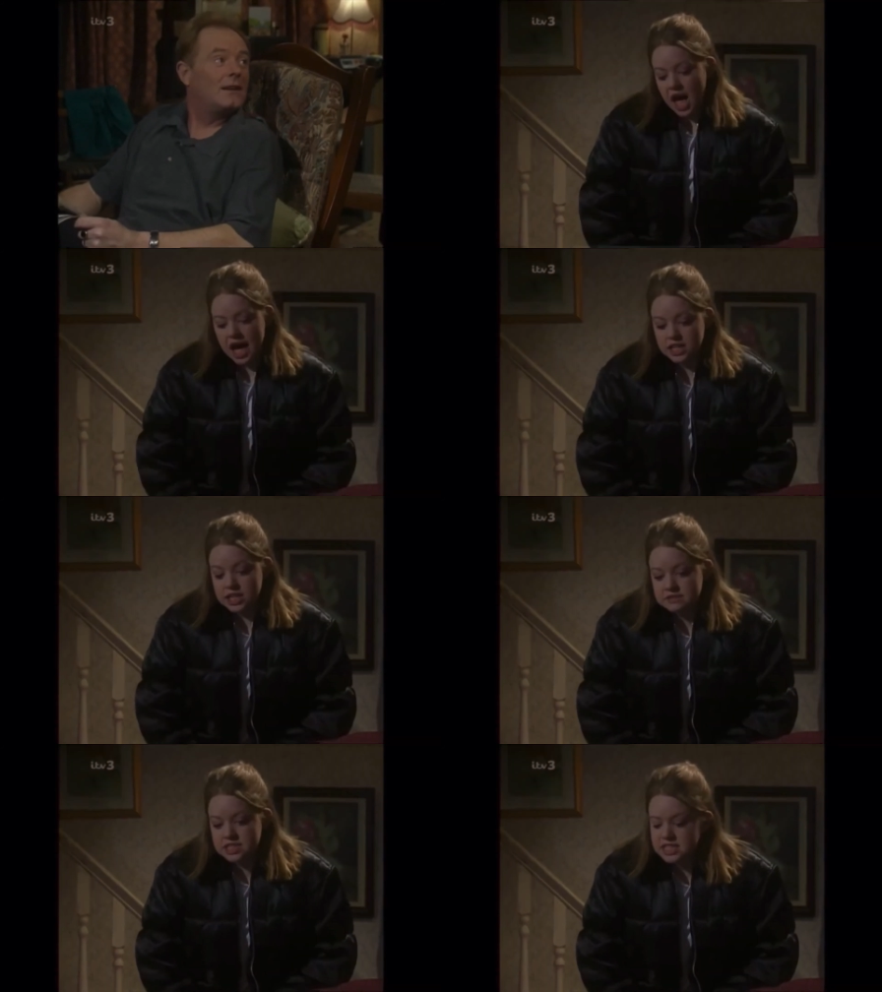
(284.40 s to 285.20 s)
And you'll
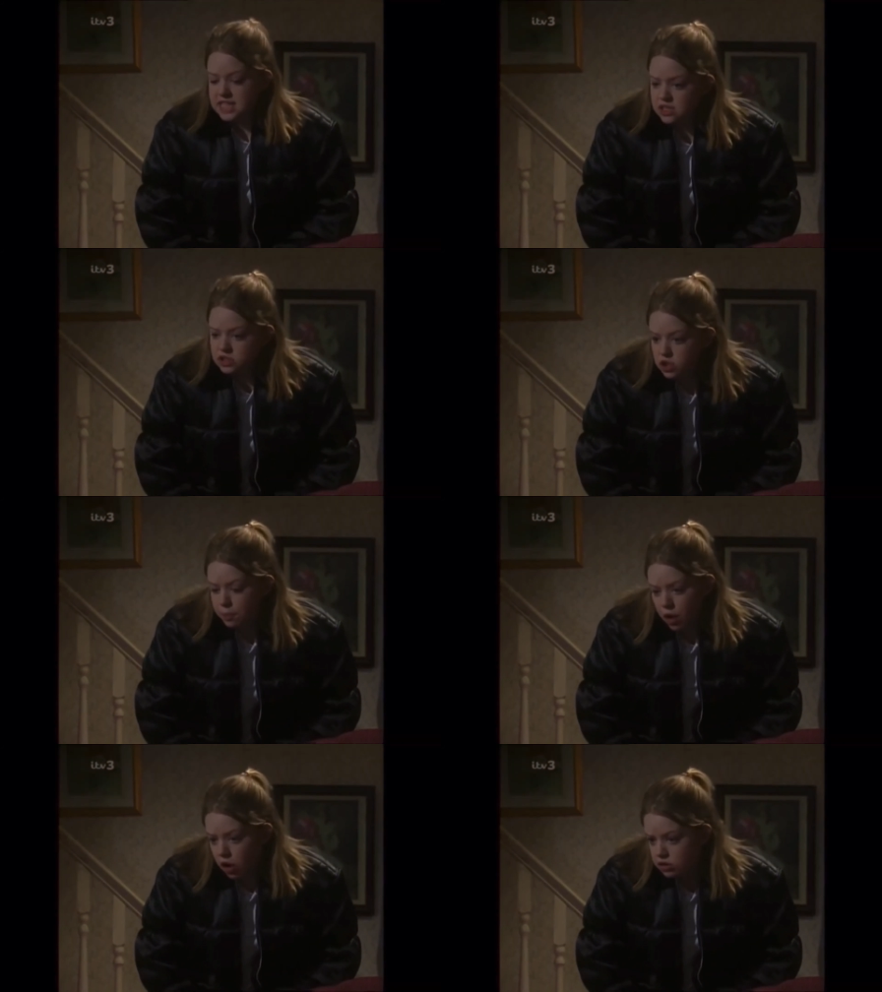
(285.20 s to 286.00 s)
have to stand
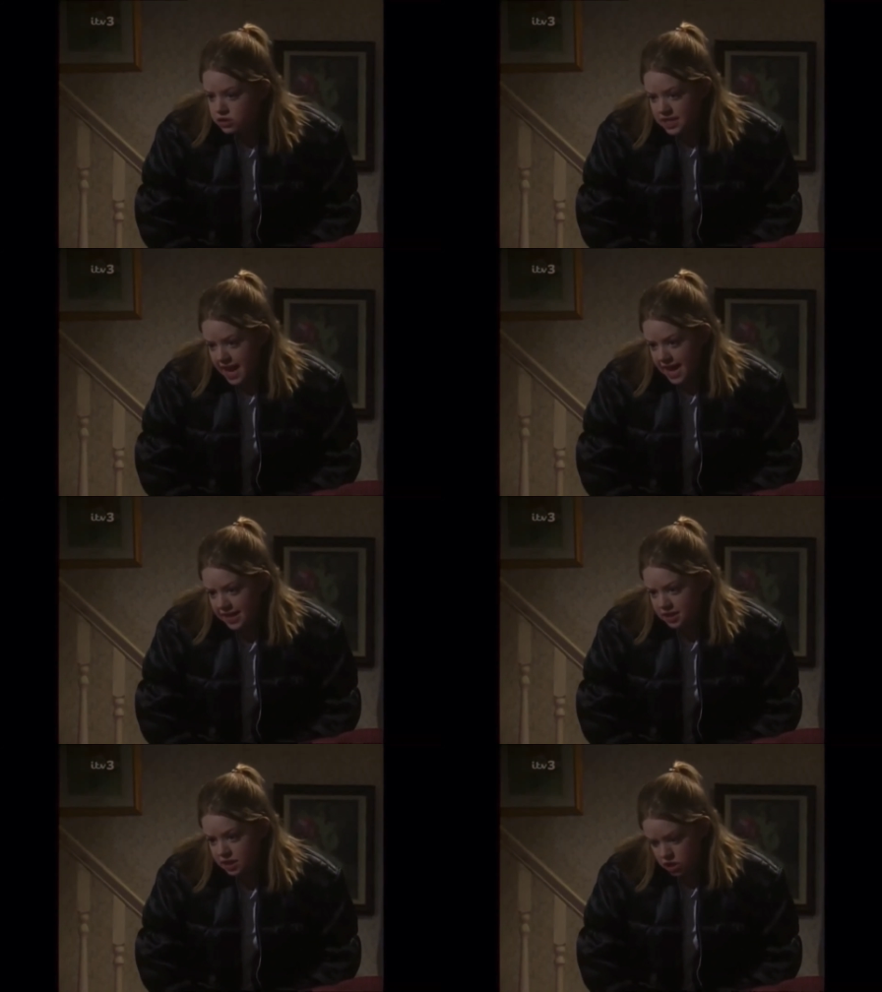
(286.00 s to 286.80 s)
up all day.
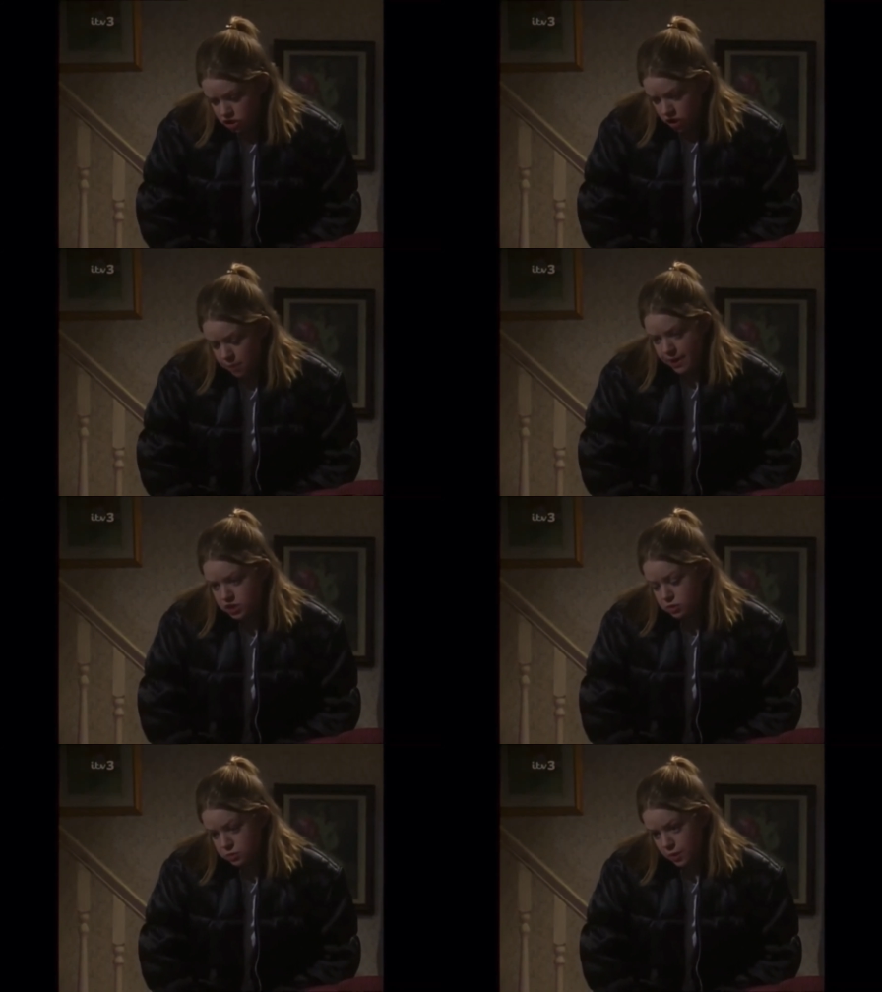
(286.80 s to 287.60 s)
Are you sure your
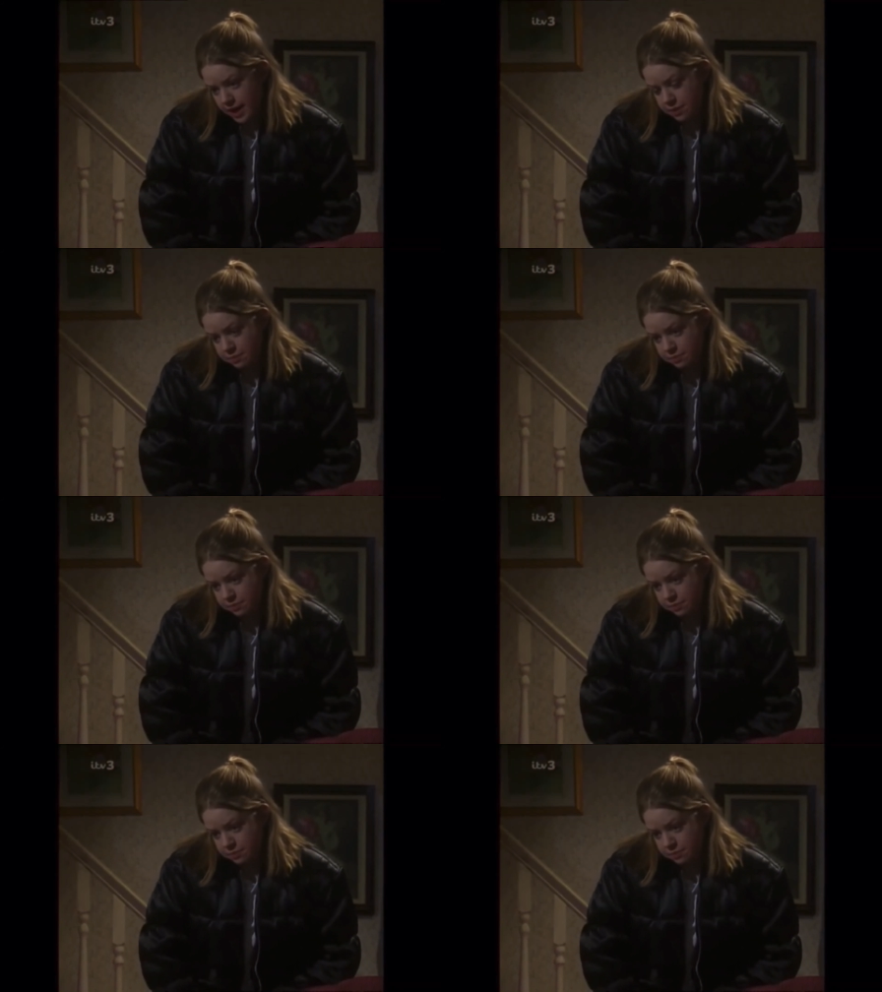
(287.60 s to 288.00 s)
back's up to it?